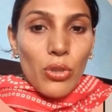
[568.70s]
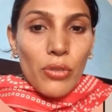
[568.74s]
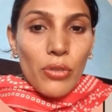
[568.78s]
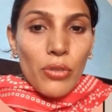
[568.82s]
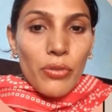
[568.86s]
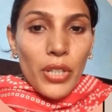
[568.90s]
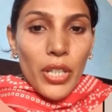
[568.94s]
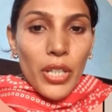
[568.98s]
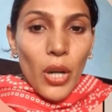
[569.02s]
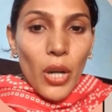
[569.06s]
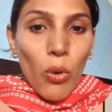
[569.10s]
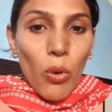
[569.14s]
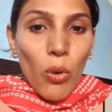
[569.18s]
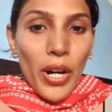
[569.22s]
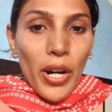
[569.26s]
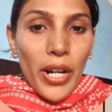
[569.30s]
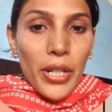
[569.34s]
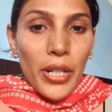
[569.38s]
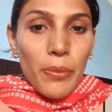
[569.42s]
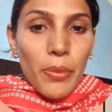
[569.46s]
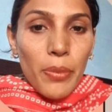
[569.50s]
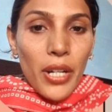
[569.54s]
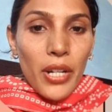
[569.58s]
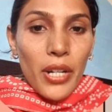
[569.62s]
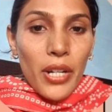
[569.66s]
we
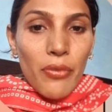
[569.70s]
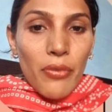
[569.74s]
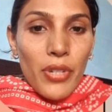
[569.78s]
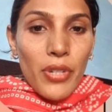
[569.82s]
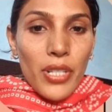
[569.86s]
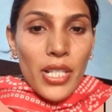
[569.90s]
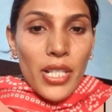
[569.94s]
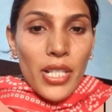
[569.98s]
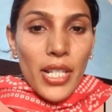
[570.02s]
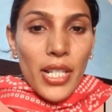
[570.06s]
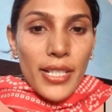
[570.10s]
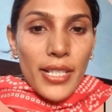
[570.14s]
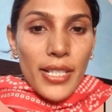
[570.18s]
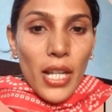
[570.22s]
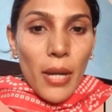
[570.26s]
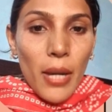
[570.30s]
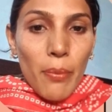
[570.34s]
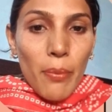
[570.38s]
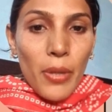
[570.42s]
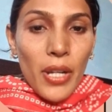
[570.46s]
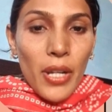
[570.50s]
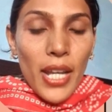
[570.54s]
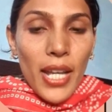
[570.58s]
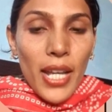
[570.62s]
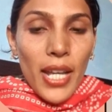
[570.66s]
avoid paraphrasing
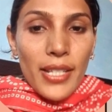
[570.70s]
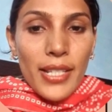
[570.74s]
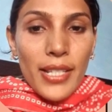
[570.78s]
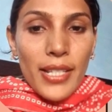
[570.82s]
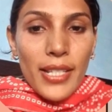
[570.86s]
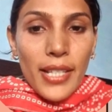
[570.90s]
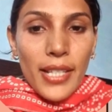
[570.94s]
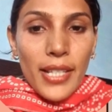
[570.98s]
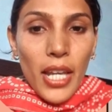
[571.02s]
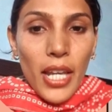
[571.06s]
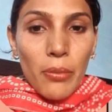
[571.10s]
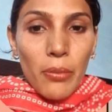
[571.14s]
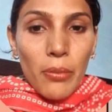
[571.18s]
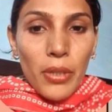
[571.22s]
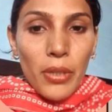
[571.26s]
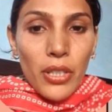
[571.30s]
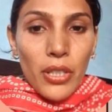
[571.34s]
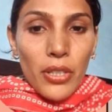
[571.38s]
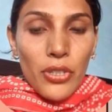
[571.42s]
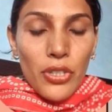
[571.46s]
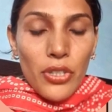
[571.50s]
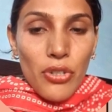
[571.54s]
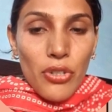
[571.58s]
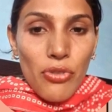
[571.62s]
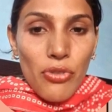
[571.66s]
example as this can
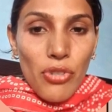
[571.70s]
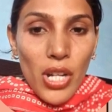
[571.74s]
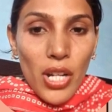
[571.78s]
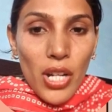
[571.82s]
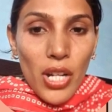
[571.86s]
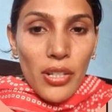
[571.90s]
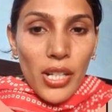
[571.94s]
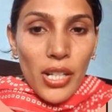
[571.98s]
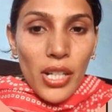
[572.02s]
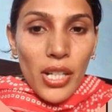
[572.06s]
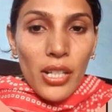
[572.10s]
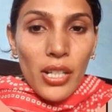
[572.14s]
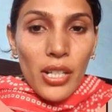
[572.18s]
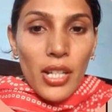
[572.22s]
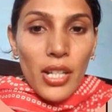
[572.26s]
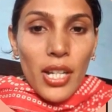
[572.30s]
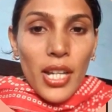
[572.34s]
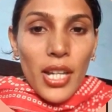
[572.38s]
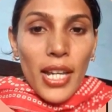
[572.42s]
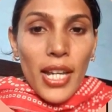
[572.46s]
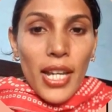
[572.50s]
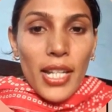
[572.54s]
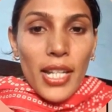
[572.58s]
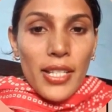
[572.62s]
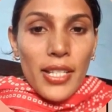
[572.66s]
be too general.
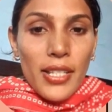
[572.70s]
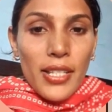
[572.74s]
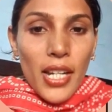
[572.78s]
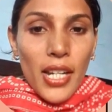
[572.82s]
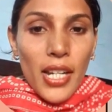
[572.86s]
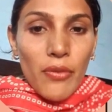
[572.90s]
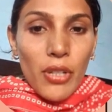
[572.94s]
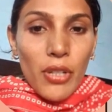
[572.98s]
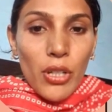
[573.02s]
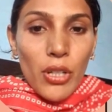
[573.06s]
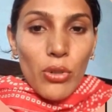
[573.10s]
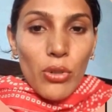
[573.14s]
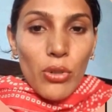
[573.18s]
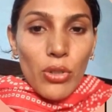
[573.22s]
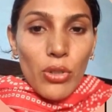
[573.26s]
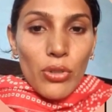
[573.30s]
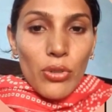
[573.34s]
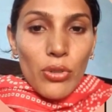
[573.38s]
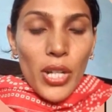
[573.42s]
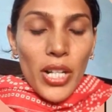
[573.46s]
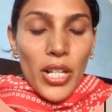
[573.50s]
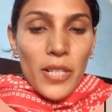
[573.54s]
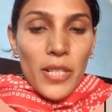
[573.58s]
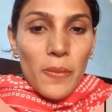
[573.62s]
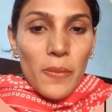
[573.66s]
Instead, we look
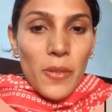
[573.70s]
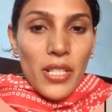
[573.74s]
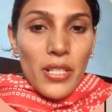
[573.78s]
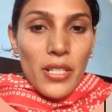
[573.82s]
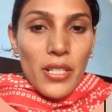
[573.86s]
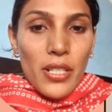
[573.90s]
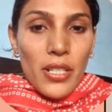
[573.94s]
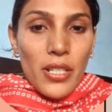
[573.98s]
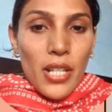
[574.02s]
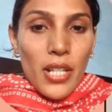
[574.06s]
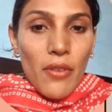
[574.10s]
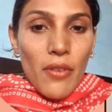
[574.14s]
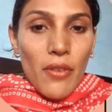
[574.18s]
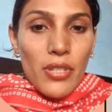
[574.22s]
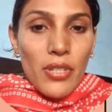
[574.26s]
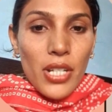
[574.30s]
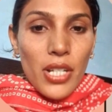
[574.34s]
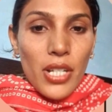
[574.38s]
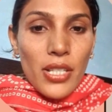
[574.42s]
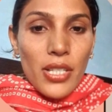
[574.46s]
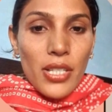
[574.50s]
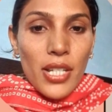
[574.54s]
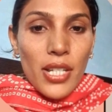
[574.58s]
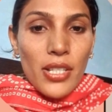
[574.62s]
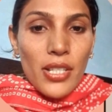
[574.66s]
to explicit
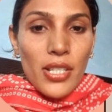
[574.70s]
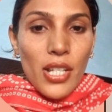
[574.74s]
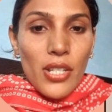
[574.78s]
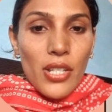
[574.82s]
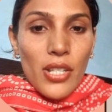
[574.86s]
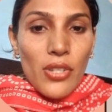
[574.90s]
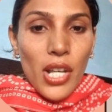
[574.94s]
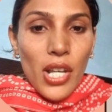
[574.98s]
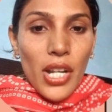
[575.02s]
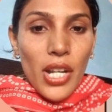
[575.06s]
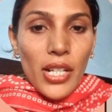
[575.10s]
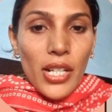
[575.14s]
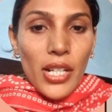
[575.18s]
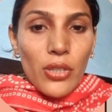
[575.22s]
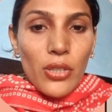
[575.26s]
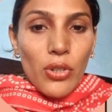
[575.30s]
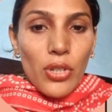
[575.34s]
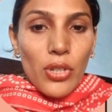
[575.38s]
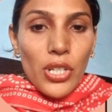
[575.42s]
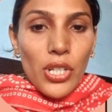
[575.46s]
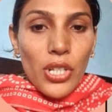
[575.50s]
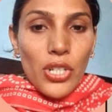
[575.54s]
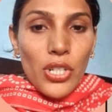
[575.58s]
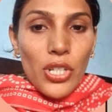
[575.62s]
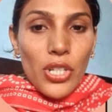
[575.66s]
evidence such as direct
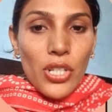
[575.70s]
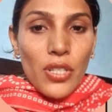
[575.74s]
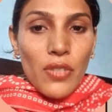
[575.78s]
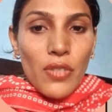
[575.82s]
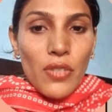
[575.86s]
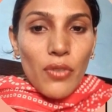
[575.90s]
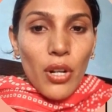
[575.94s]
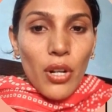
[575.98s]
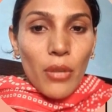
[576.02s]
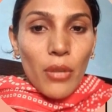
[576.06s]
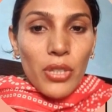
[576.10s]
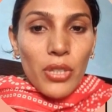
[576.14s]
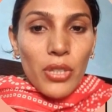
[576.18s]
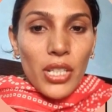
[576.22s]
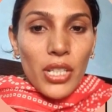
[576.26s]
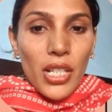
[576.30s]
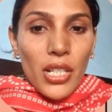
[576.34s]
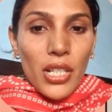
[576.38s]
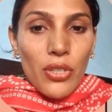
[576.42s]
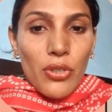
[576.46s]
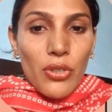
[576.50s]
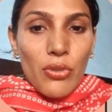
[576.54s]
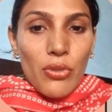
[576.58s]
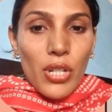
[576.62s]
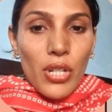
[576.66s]
quotations from the
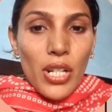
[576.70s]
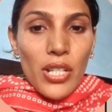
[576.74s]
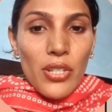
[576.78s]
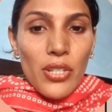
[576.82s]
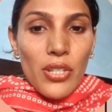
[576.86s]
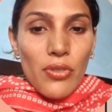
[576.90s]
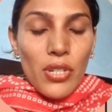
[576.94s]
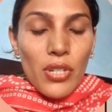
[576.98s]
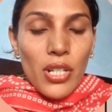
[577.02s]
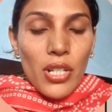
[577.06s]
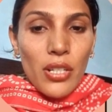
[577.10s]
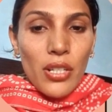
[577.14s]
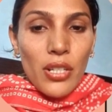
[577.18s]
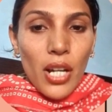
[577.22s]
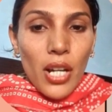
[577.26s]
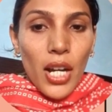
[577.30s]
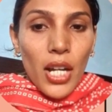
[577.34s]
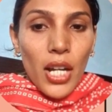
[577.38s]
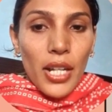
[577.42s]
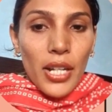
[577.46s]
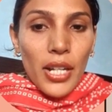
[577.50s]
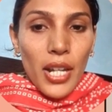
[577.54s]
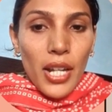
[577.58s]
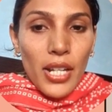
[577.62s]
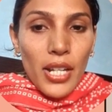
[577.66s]
text to illustrate
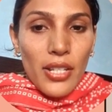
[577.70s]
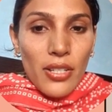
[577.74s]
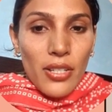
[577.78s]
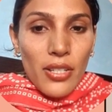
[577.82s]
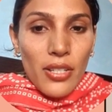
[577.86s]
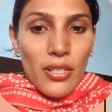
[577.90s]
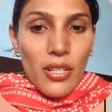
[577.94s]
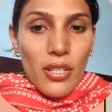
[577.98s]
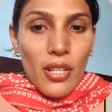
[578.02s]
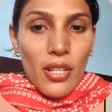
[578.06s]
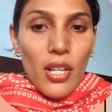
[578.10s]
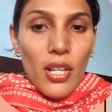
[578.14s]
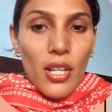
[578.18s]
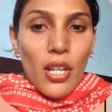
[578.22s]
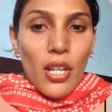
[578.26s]
our analysis.